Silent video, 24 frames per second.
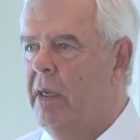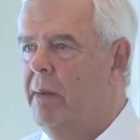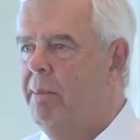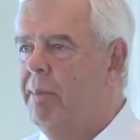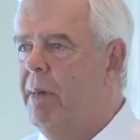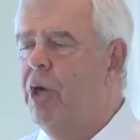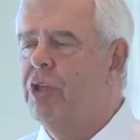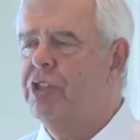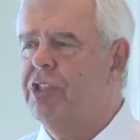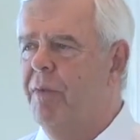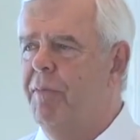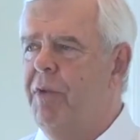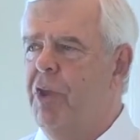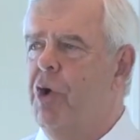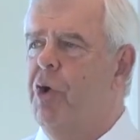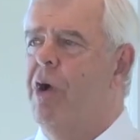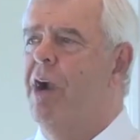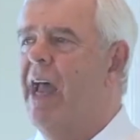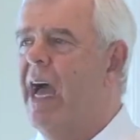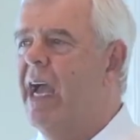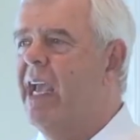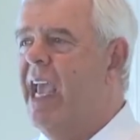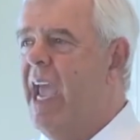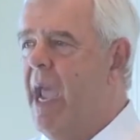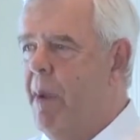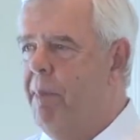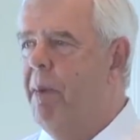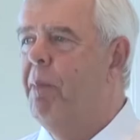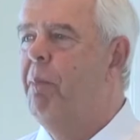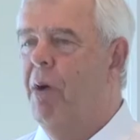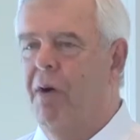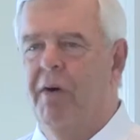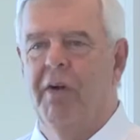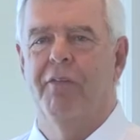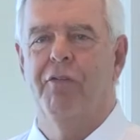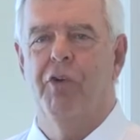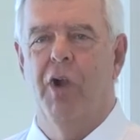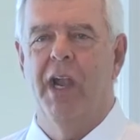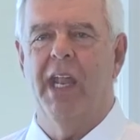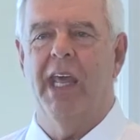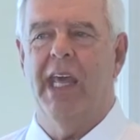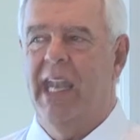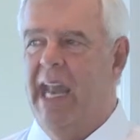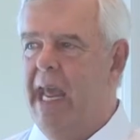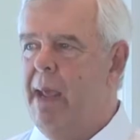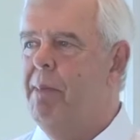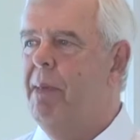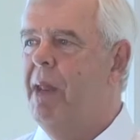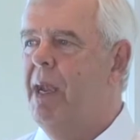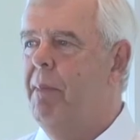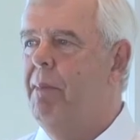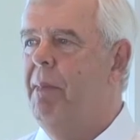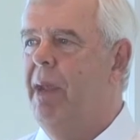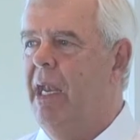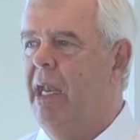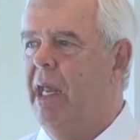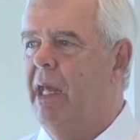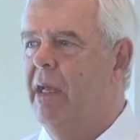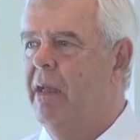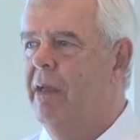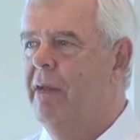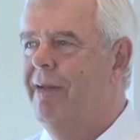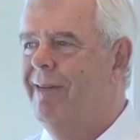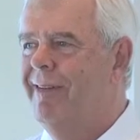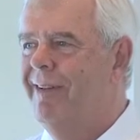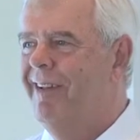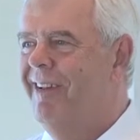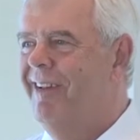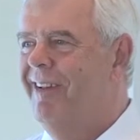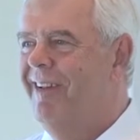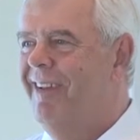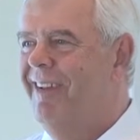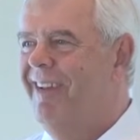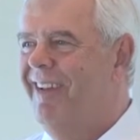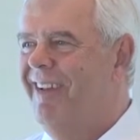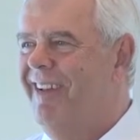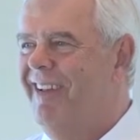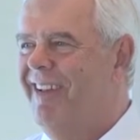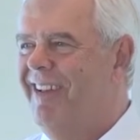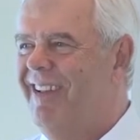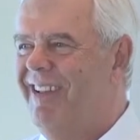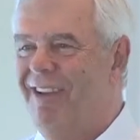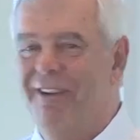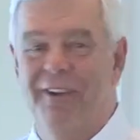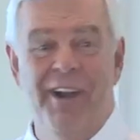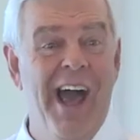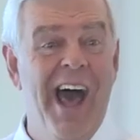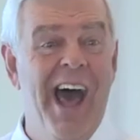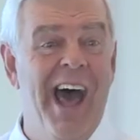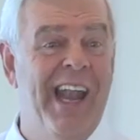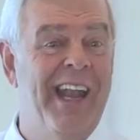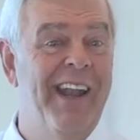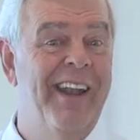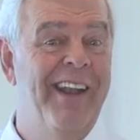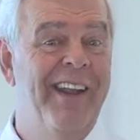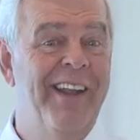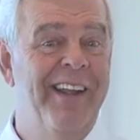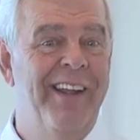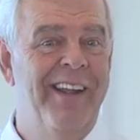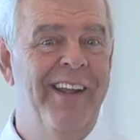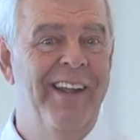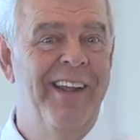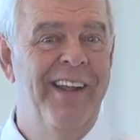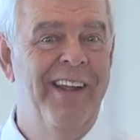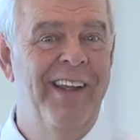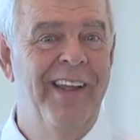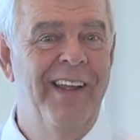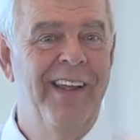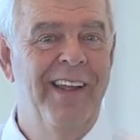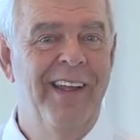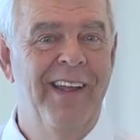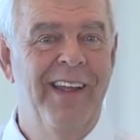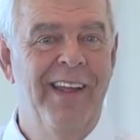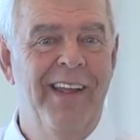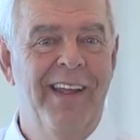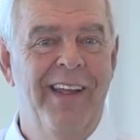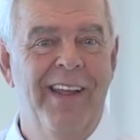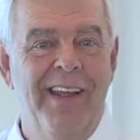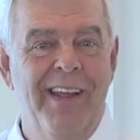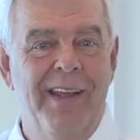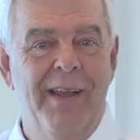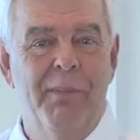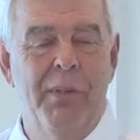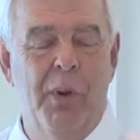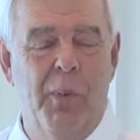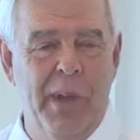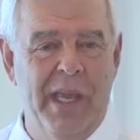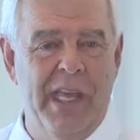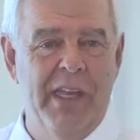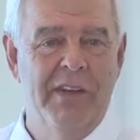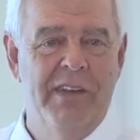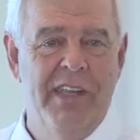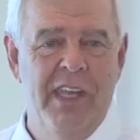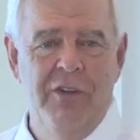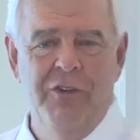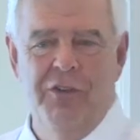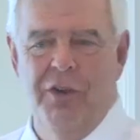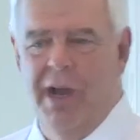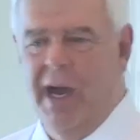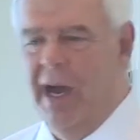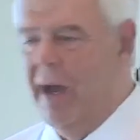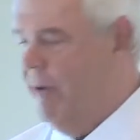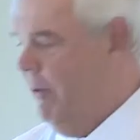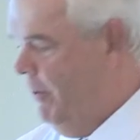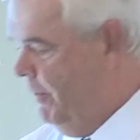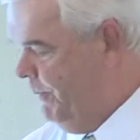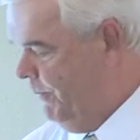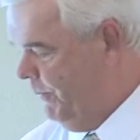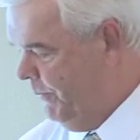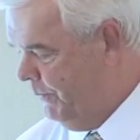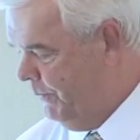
Most of you are not capable of running an eight minute meeting. You're not. But we can teach you how.